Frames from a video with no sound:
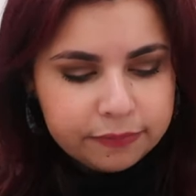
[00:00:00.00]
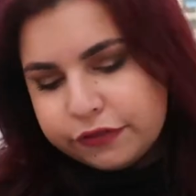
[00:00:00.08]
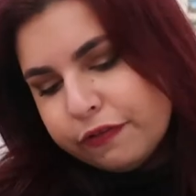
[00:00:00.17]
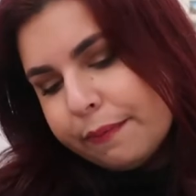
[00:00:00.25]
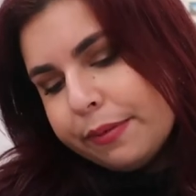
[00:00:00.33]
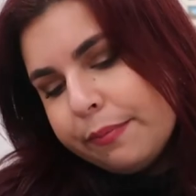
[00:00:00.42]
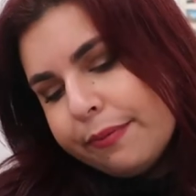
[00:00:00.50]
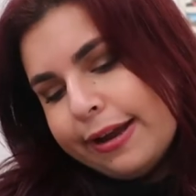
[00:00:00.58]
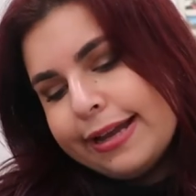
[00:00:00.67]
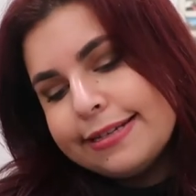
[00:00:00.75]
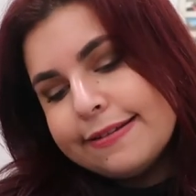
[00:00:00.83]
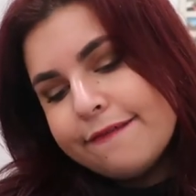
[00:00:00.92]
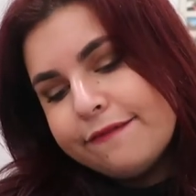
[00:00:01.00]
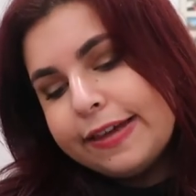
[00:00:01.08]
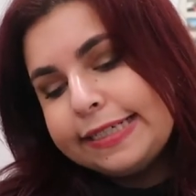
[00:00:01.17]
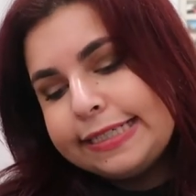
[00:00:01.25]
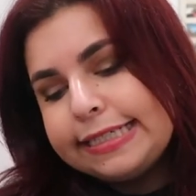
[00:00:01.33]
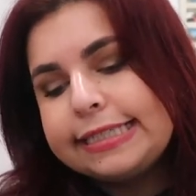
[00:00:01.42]
It's from the brand
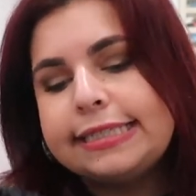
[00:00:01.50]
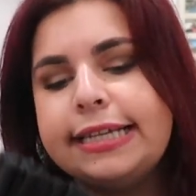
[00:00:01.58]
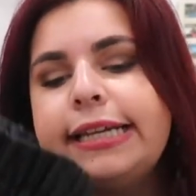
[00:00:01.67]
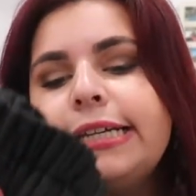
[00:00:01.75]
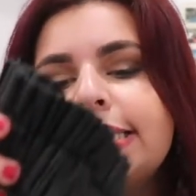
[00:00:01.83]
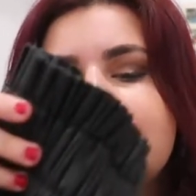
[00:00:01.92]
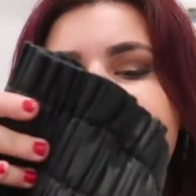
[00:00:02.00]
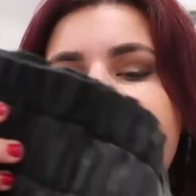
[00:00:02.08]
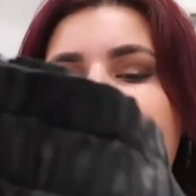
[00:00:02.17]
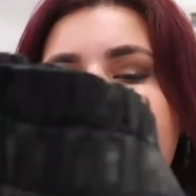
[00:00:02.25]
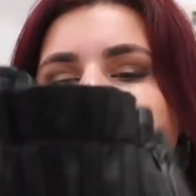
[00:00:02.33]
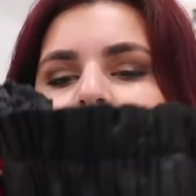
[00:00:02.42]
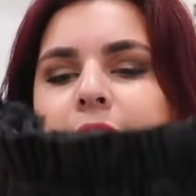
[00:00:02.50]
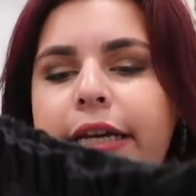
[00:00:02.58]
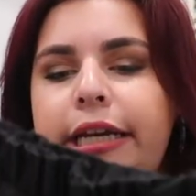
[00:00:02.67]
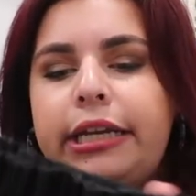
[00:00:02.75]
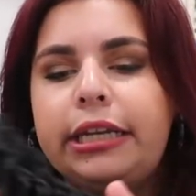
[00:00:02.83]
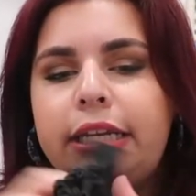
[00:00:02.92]
Venti 6 and I got
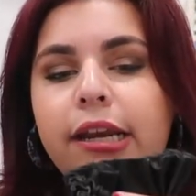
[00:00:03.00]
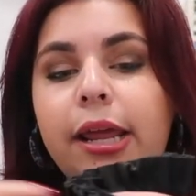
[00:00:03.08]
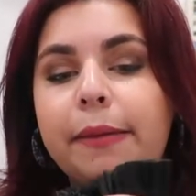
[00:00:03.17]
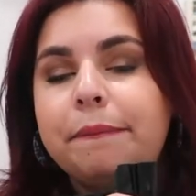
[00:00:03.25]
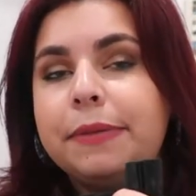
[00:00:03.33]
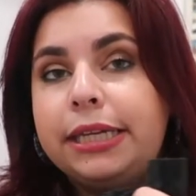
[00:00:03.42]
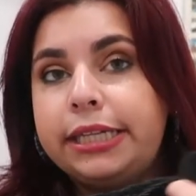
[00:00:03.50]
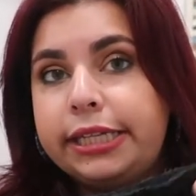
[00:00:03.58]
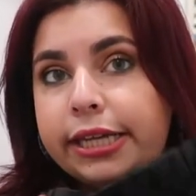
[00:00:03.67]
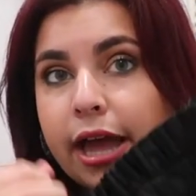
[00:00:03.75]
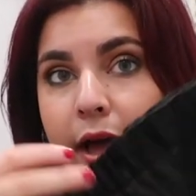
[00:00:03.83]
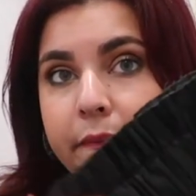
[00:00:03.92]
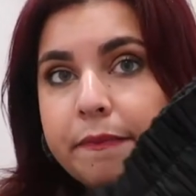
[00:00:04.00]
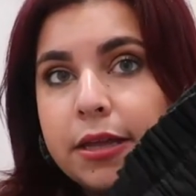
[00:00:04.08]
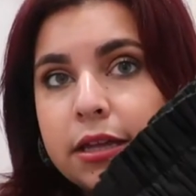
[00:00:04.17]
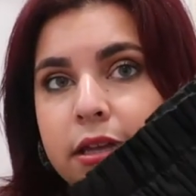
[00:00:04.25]
it in a medium.